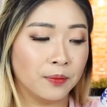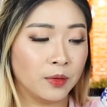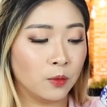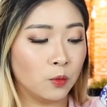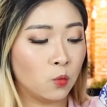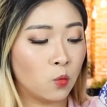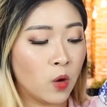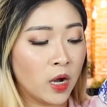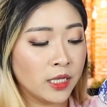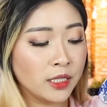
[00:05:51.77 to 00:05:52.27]
But
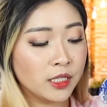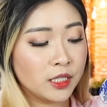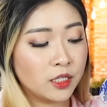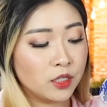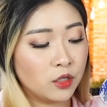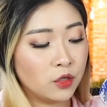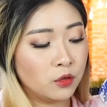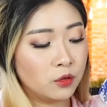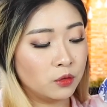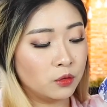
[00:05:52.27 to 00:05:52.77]

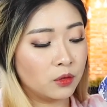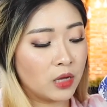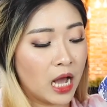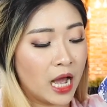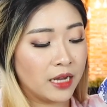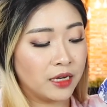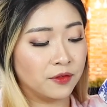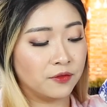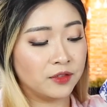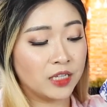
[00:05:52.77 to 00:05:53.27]
once you
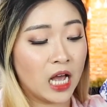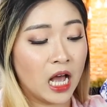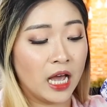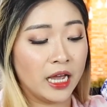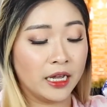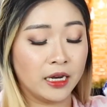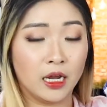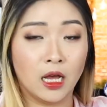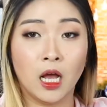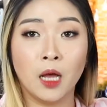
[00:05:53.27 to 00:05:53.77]
kind of tie
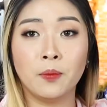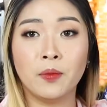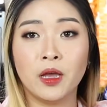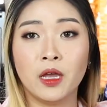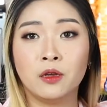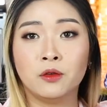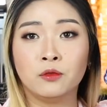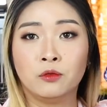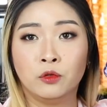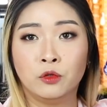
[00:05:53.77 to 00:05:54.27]
it up
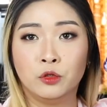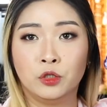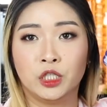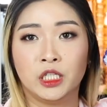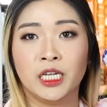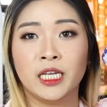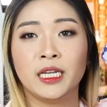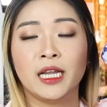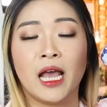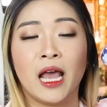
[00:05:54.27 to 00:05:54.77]
and ruche
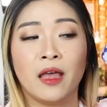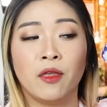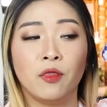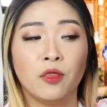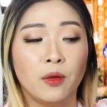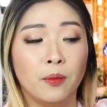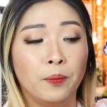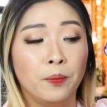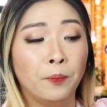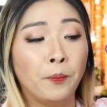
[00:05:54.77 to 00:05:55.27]
it at
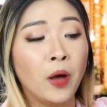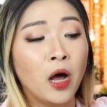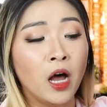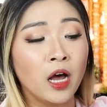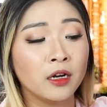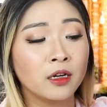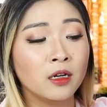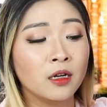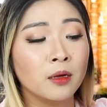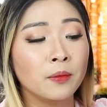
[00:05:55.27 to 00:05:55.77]
the
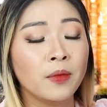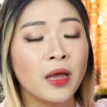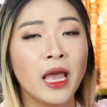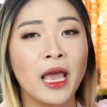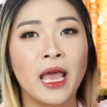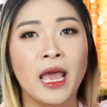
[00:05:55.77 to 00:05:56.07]
bottom,